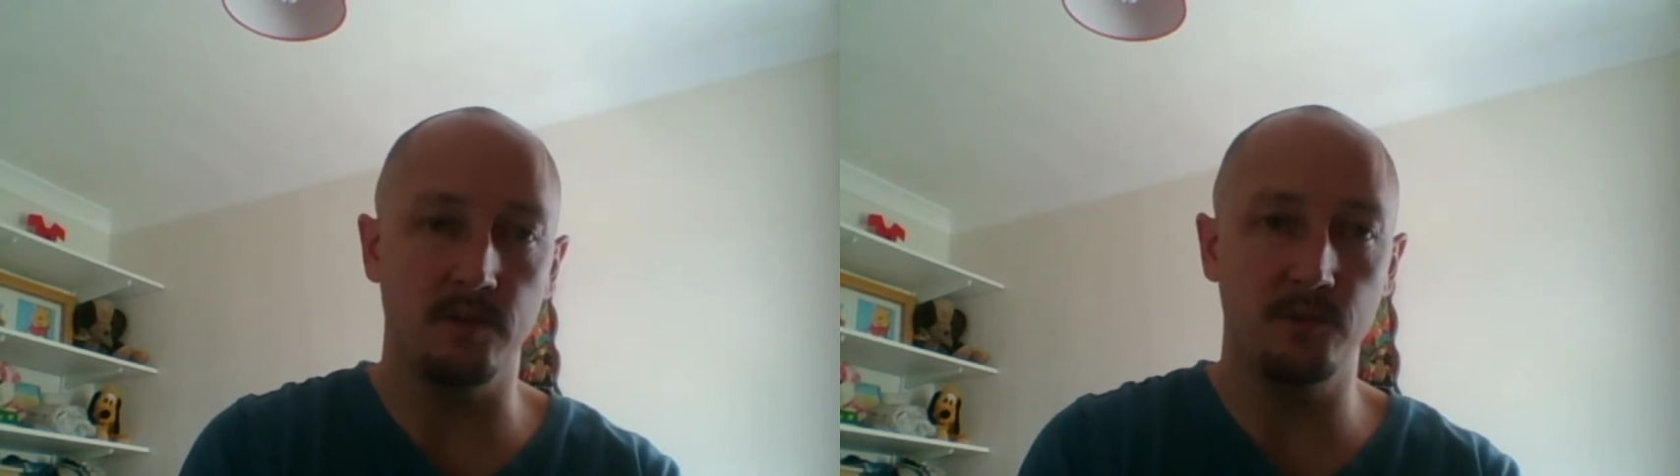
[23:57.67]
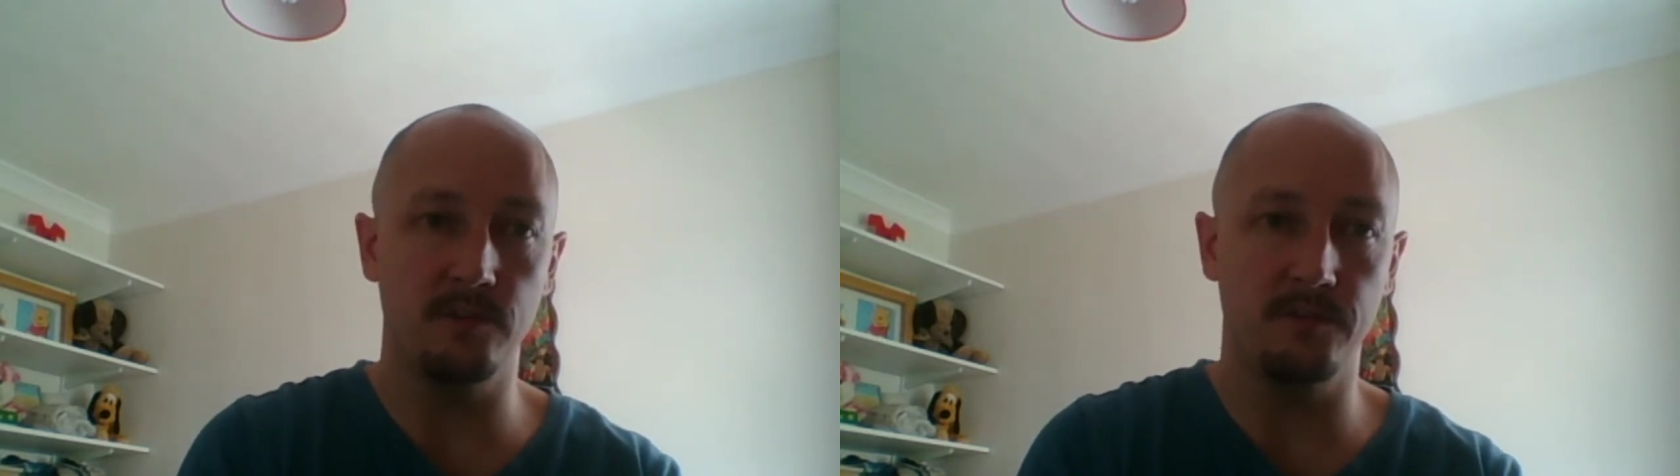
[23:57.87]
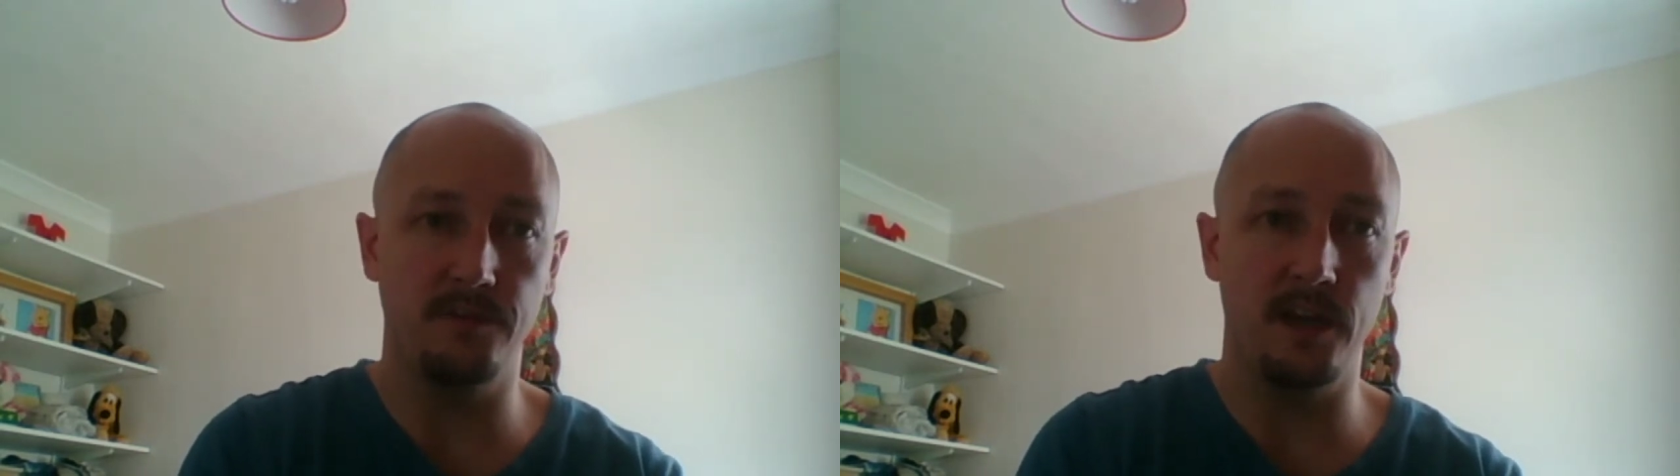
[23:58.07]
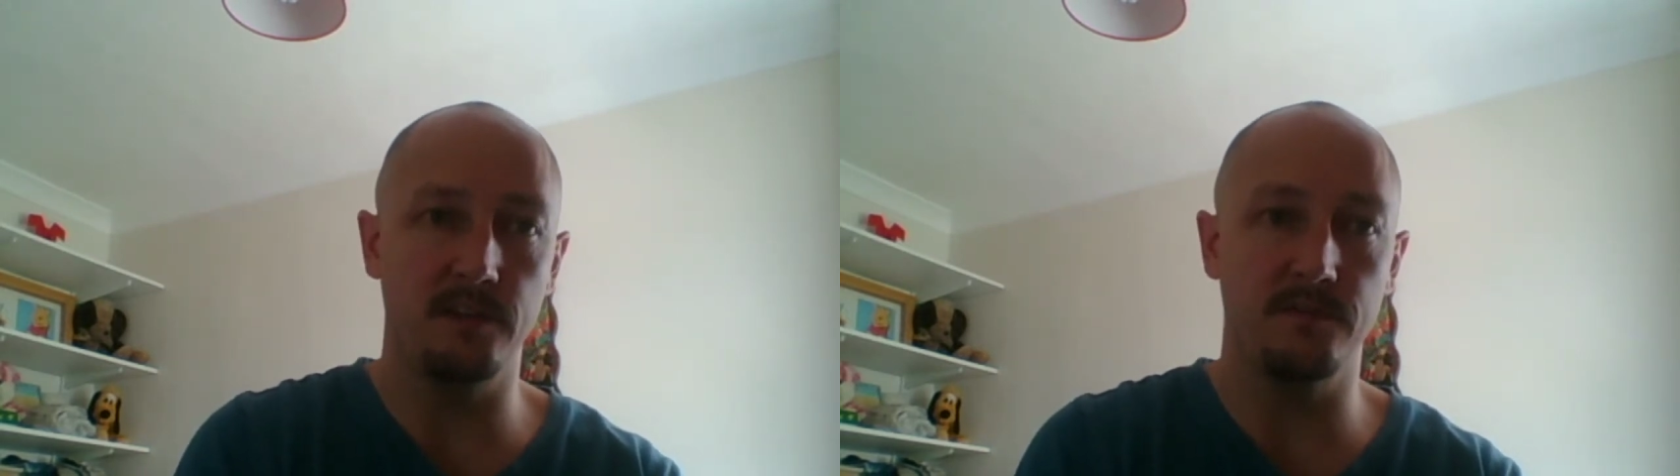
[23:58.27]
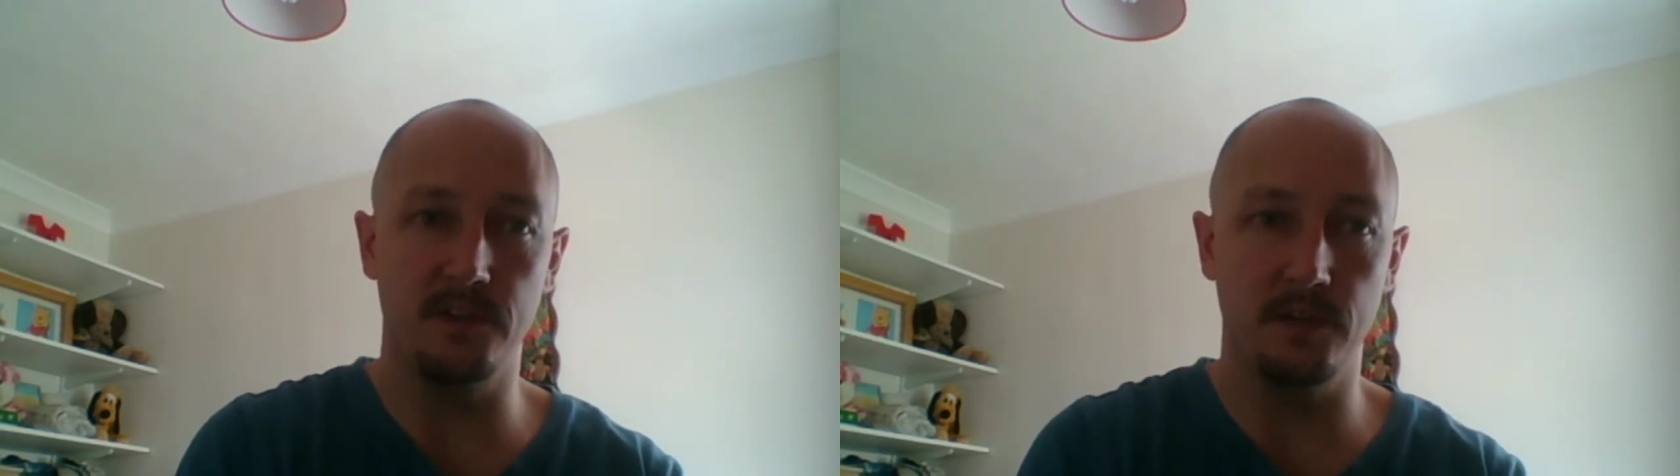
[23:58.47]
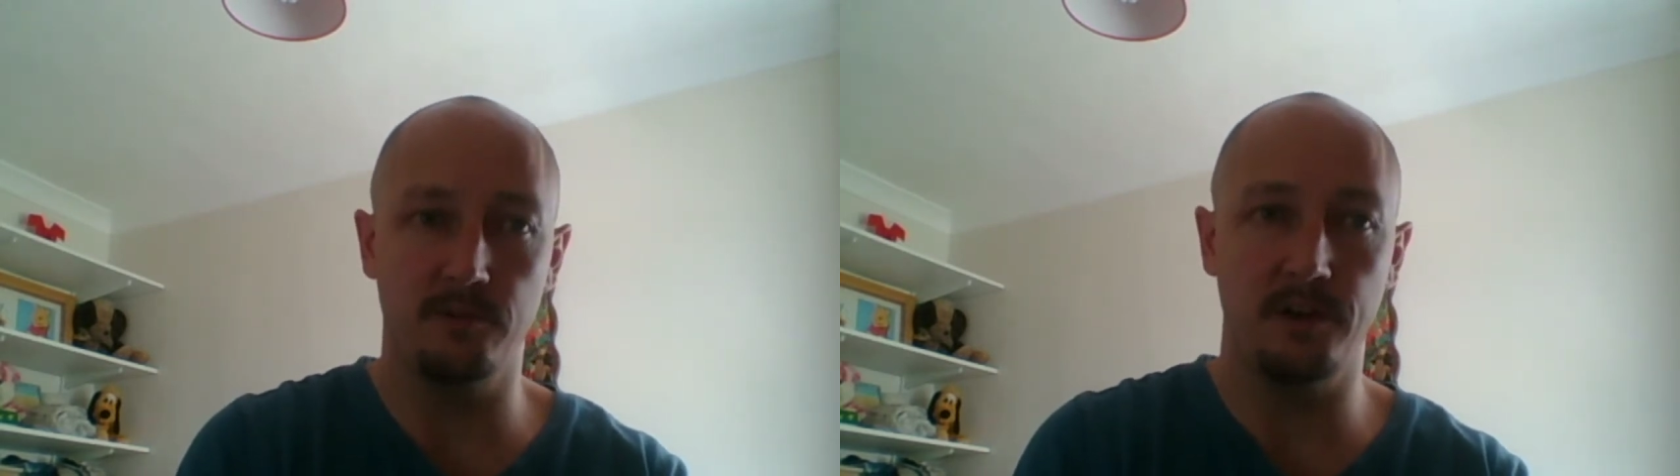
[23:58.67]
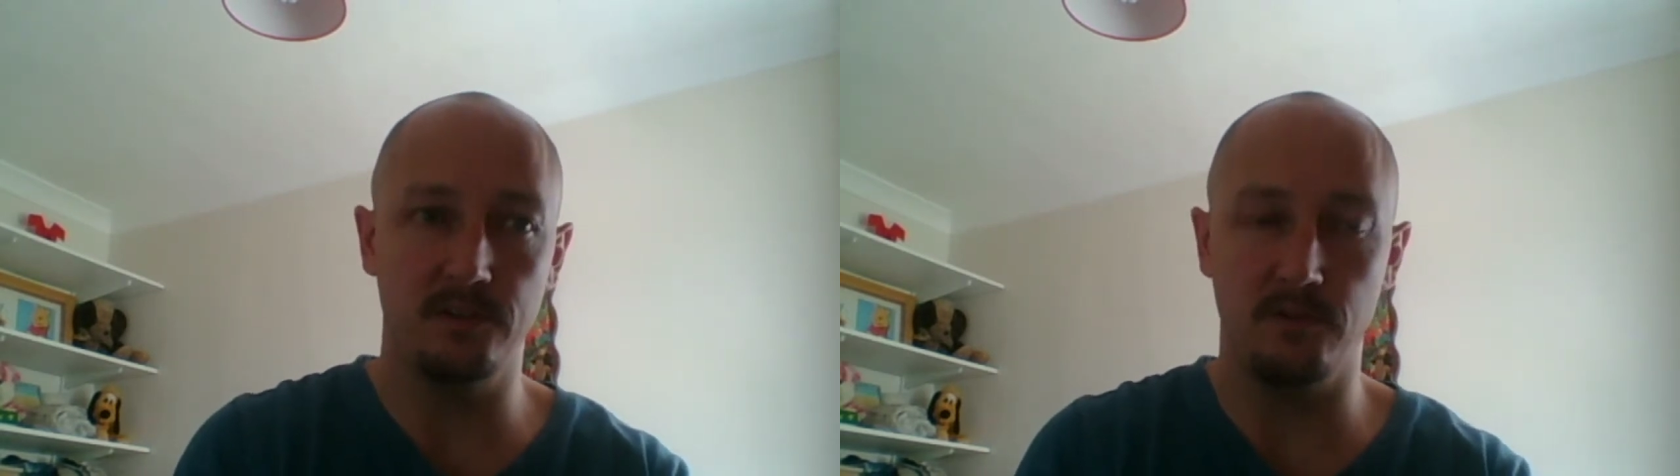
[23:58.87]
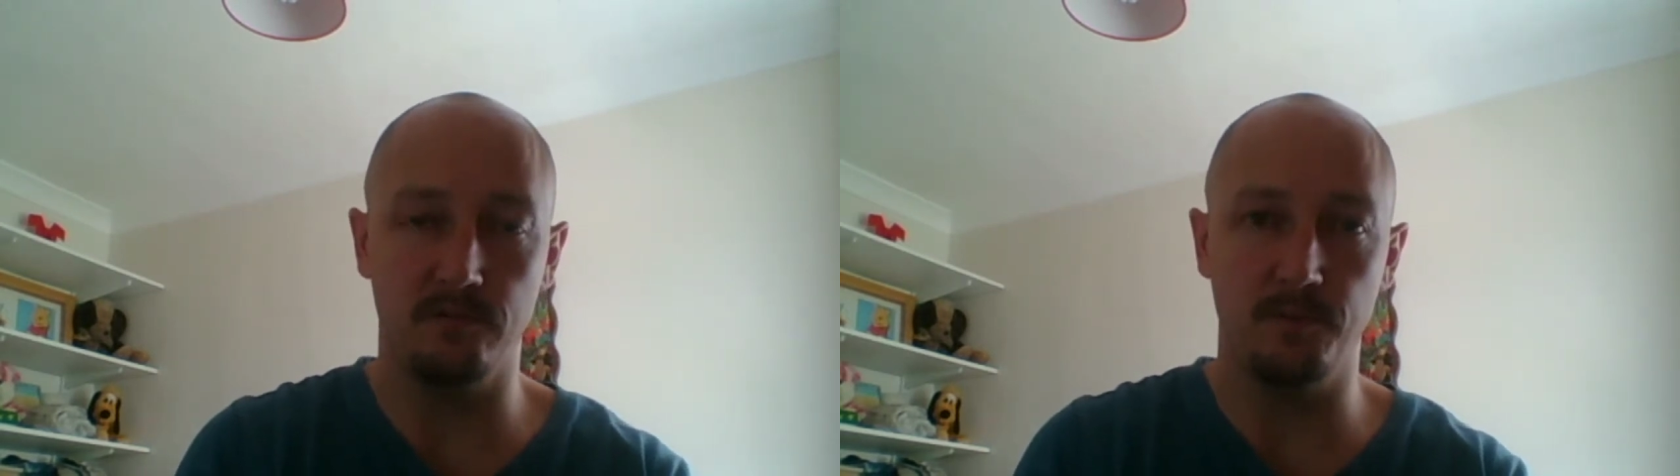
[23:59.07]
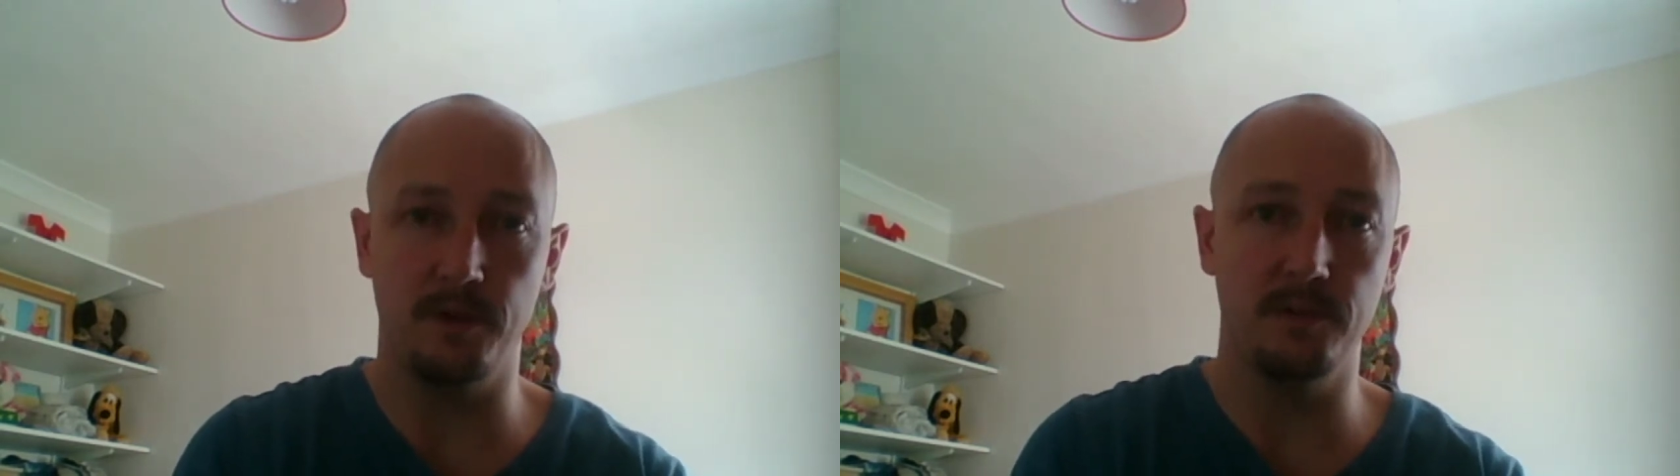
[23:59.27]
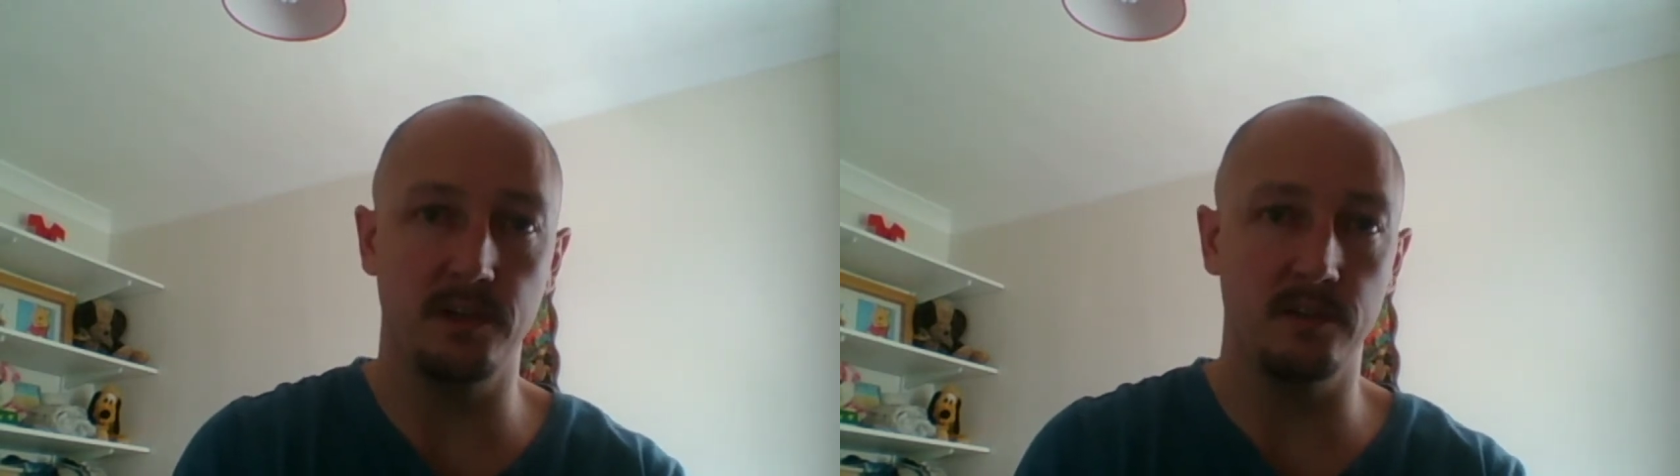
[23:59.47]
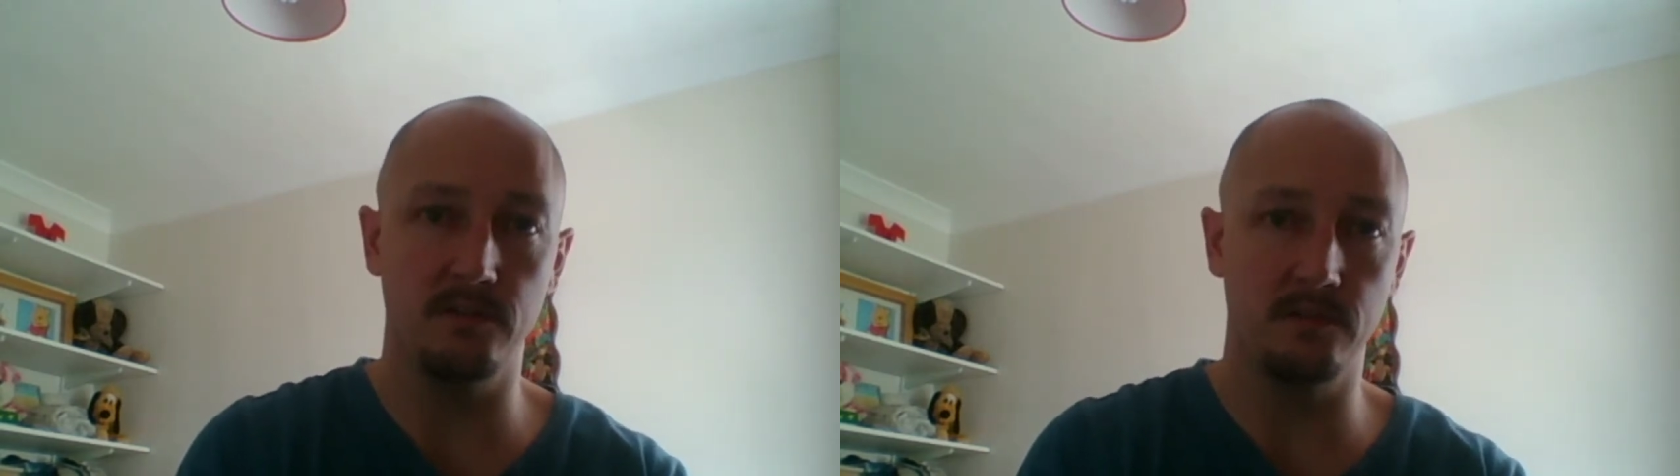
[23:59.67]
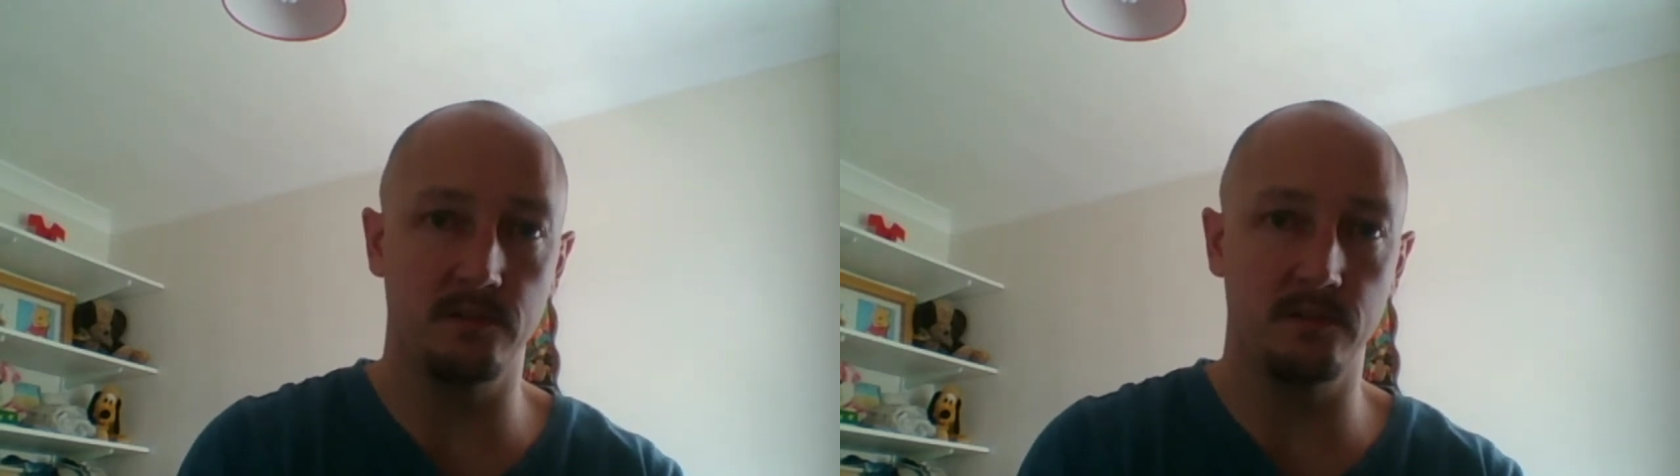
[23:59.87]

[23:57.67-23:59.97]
I'm not a fan of the Democrats or the Republicans,